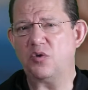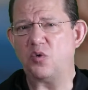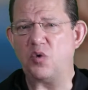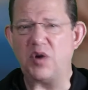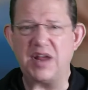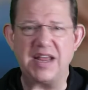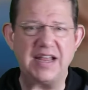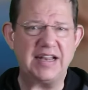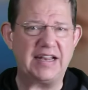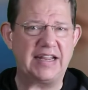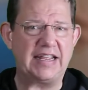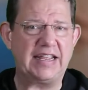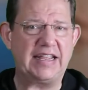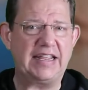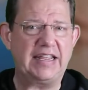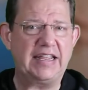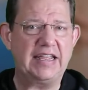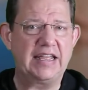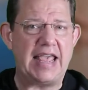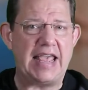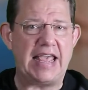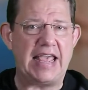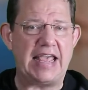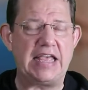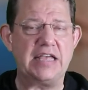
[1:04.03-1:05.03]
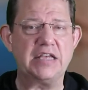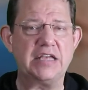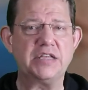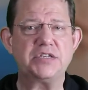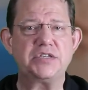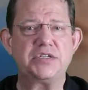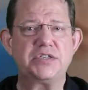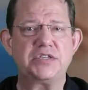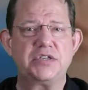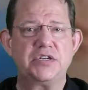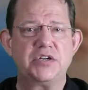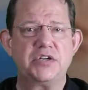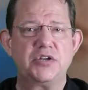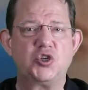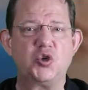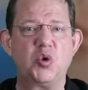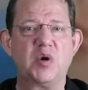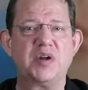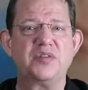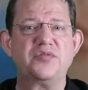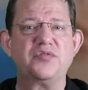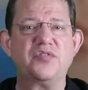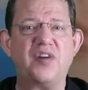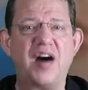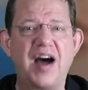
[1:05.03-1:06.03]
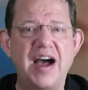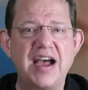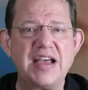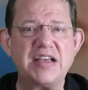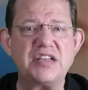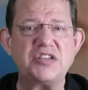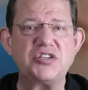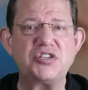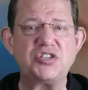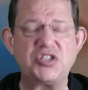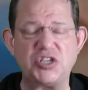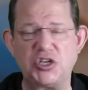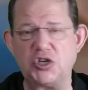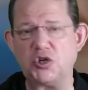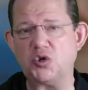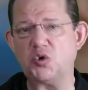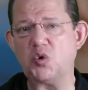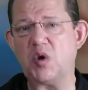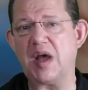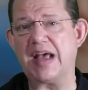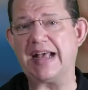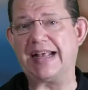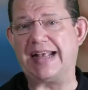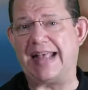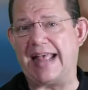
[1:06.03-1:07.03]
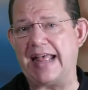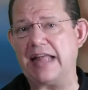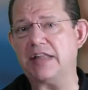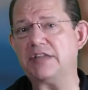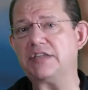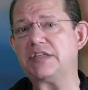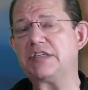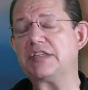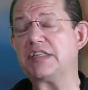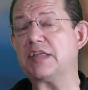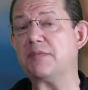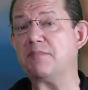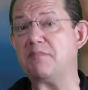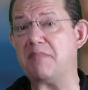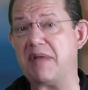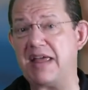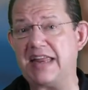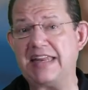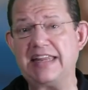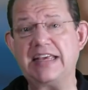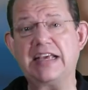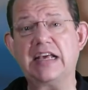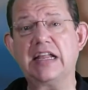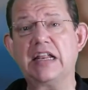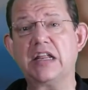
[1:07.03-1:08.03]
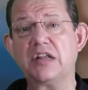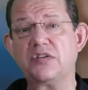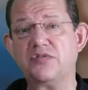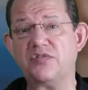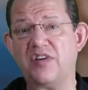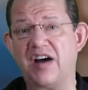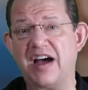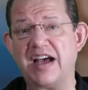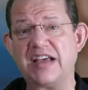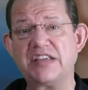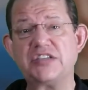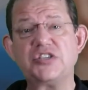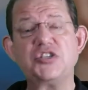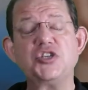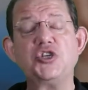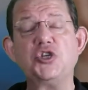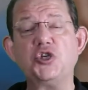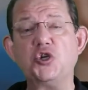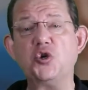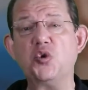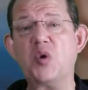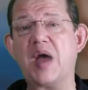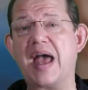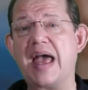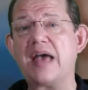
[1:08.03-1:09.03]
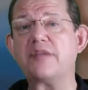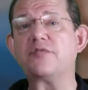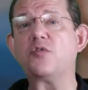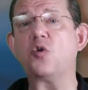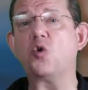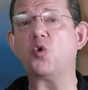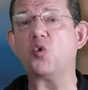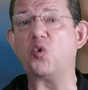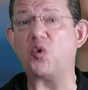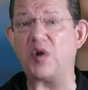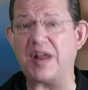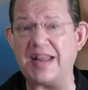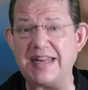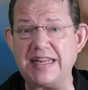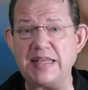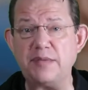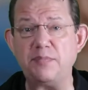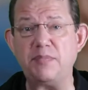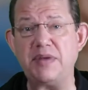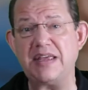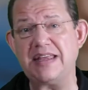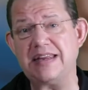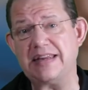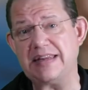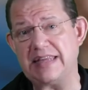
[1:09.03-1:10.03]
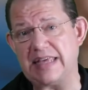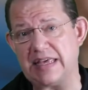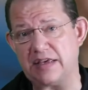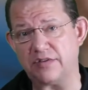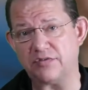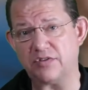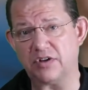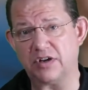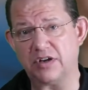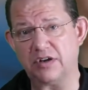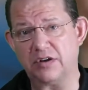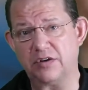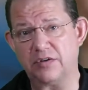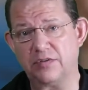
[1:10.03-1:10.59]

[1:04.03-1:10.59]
really is to advise you against the medical advice you have already been given.